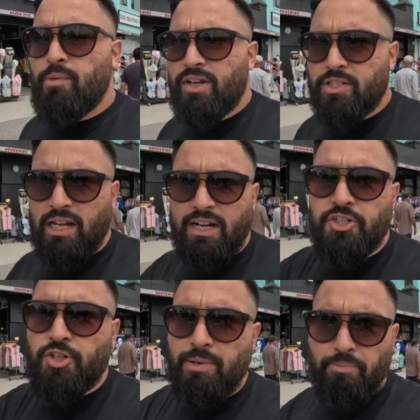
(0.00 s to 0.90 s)
when there's a lot of
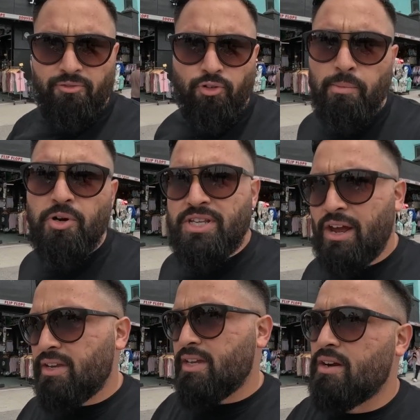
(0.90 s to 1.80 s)
street performers
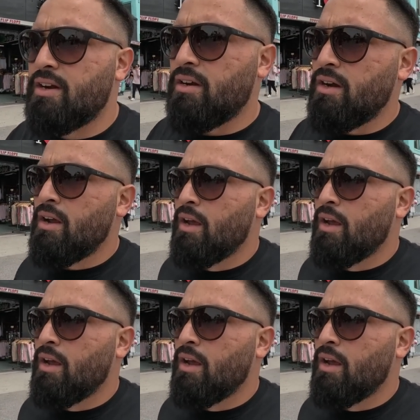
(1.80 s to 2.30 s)
out here.